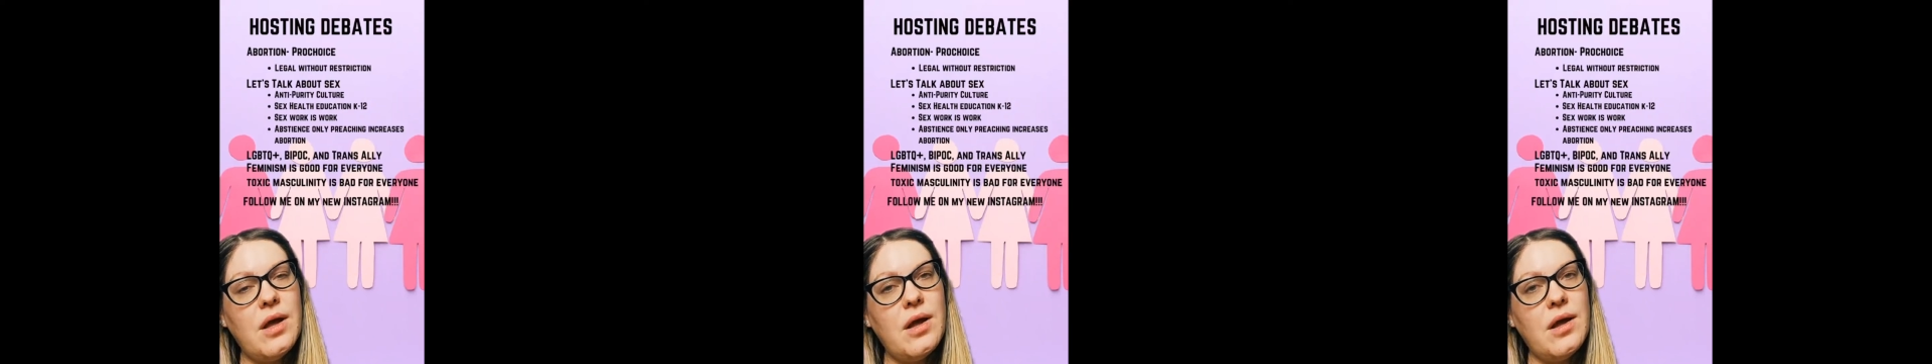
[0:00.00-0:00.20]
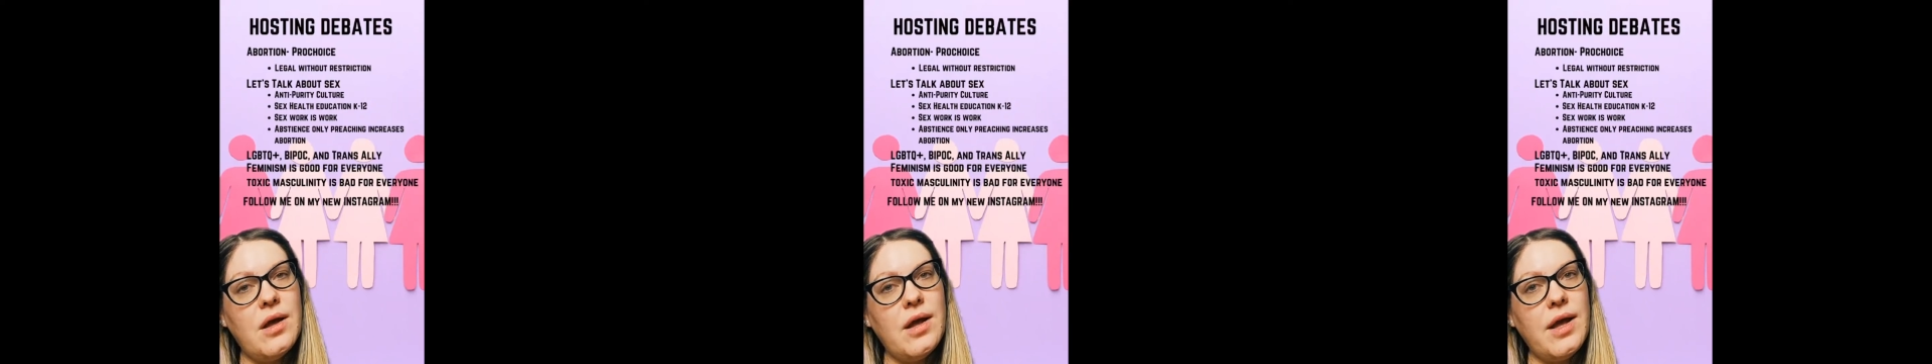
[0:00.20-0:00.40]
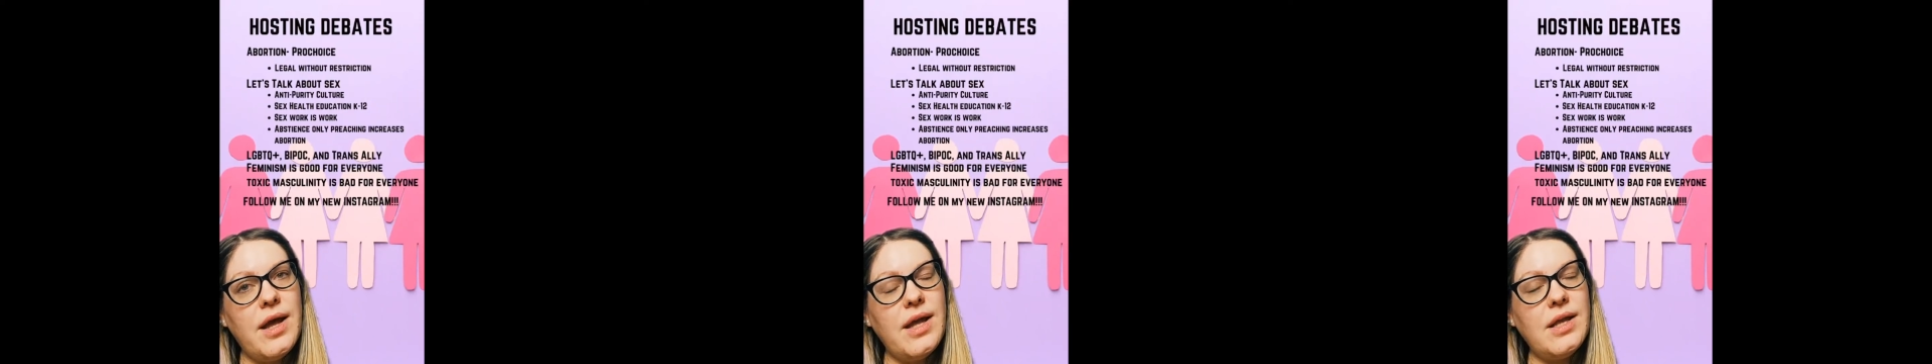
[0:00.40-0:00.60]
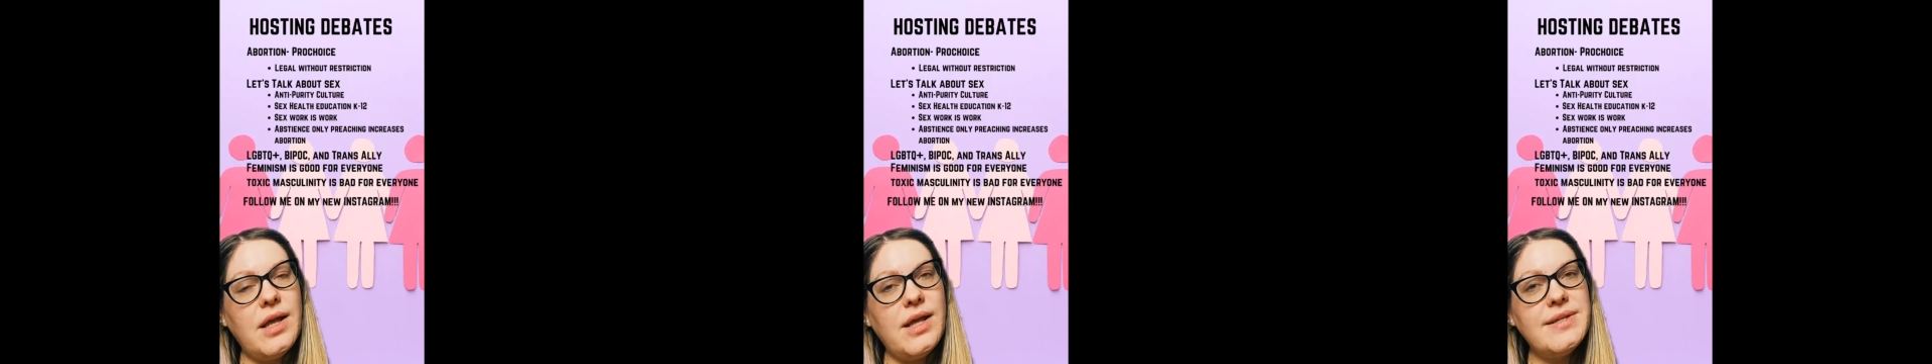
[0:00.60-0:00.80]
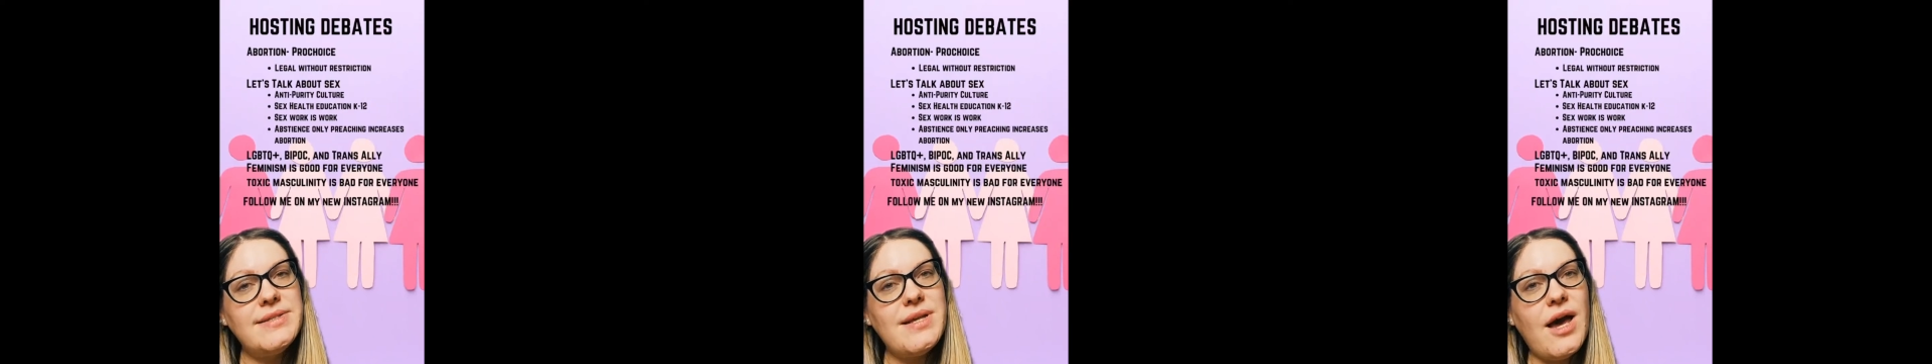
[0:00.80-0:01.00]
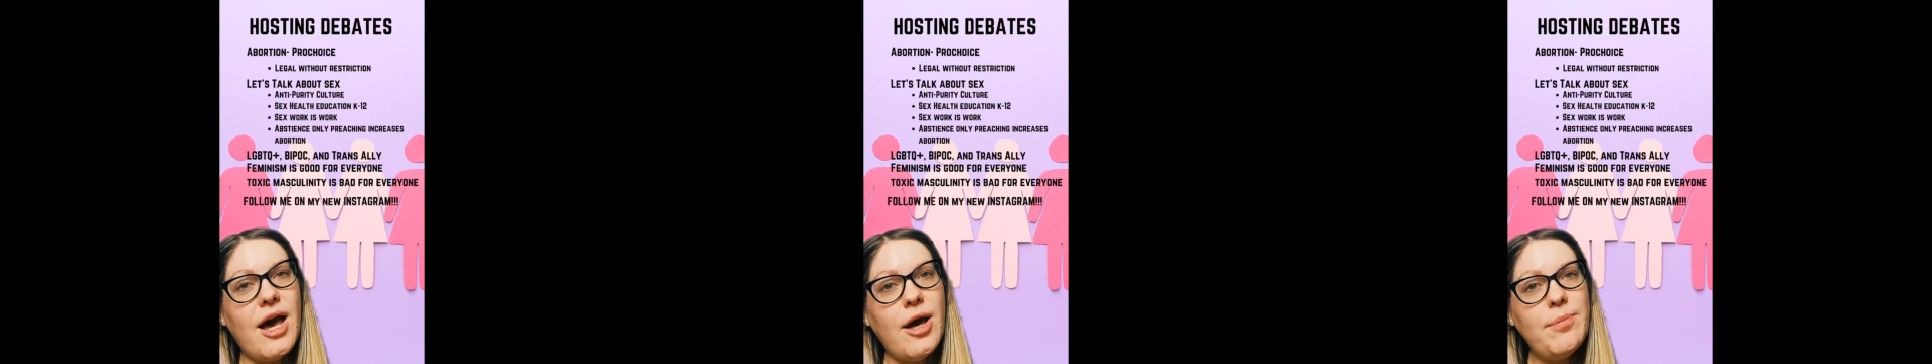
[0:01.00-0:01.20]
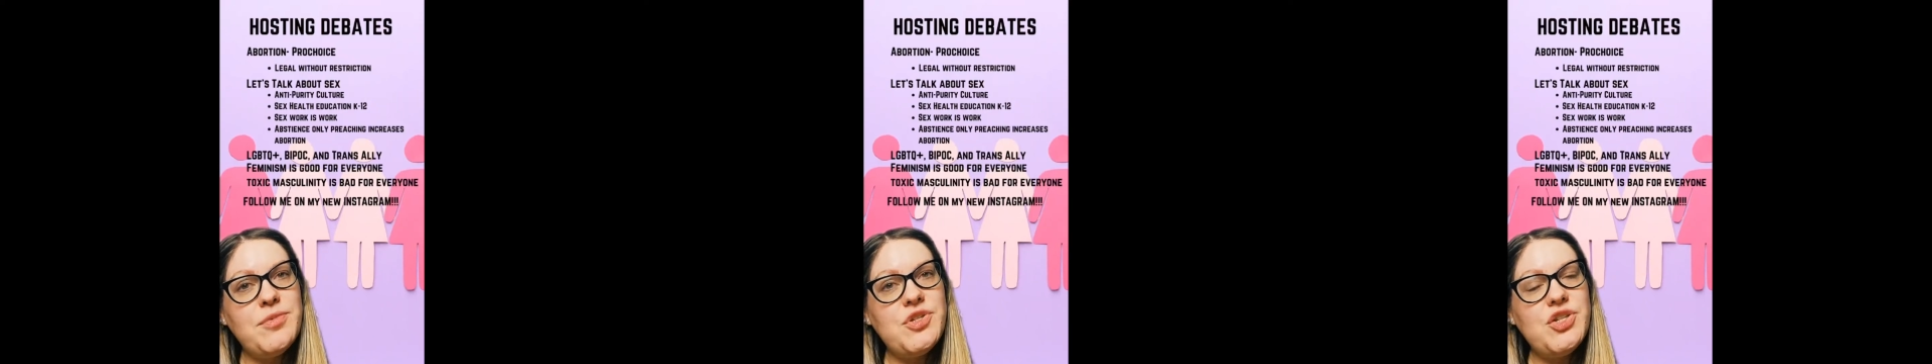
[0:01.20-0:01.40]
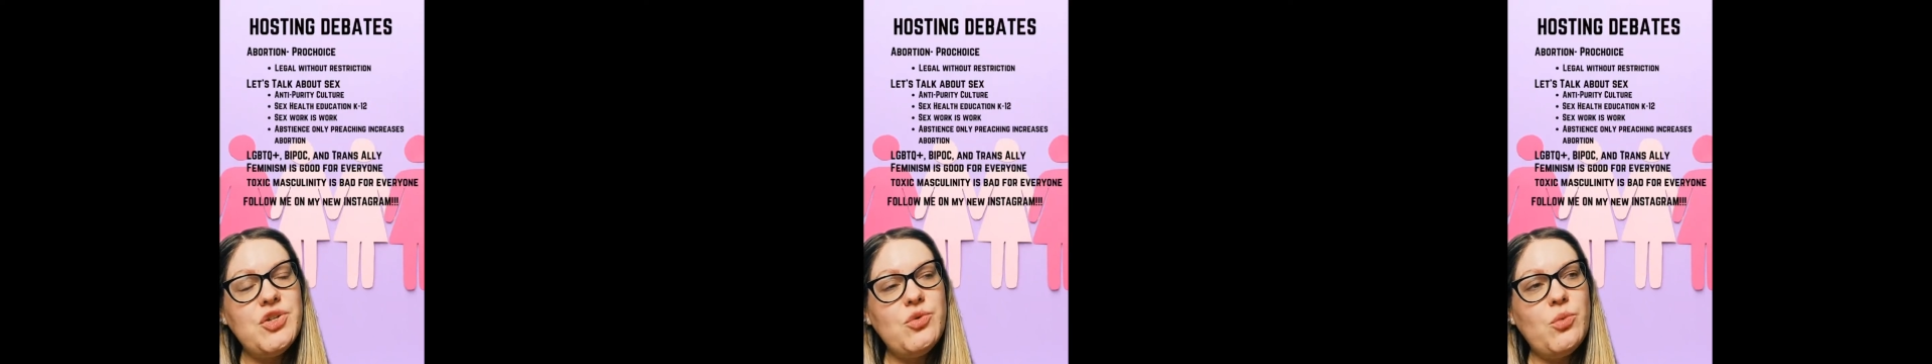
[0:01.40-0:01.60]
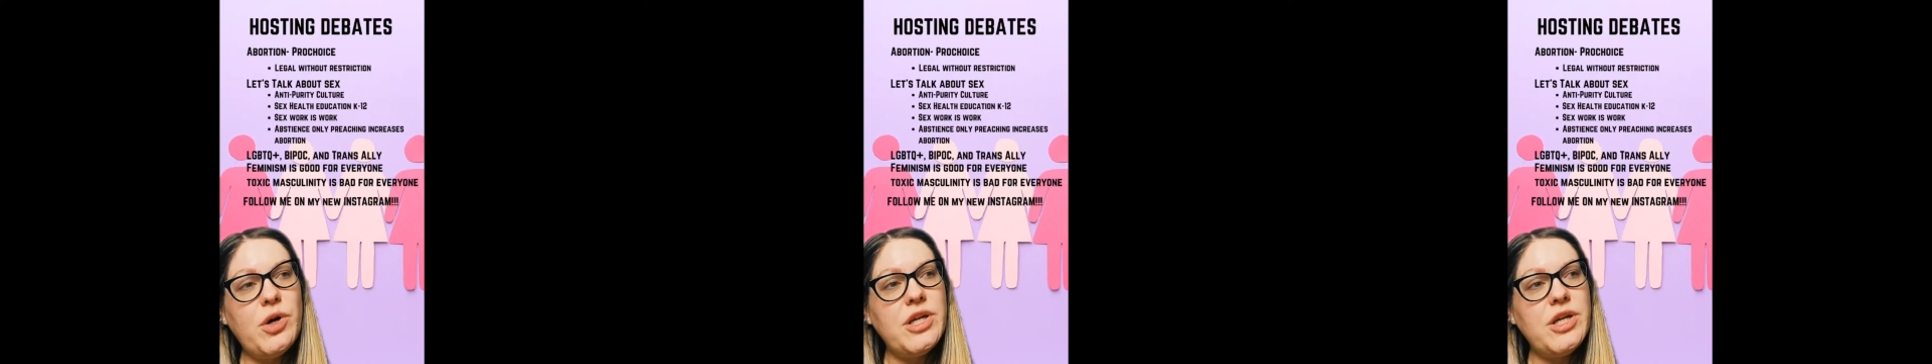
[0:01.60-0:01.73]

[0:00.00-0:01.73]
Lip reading: it is up to what